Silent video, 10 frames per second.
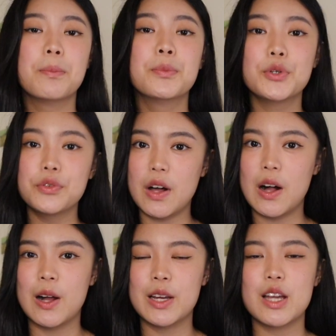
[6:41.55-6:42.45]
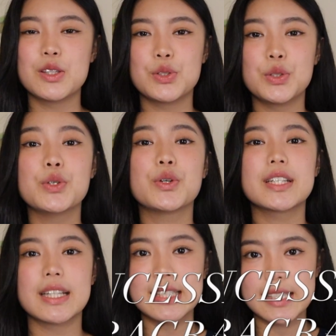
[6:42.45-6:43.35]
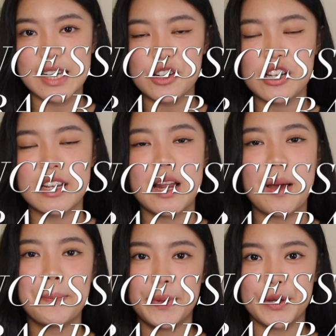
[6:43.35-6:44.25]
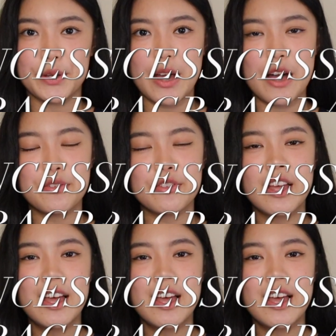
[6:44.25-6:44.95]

move on to your concession paragraph.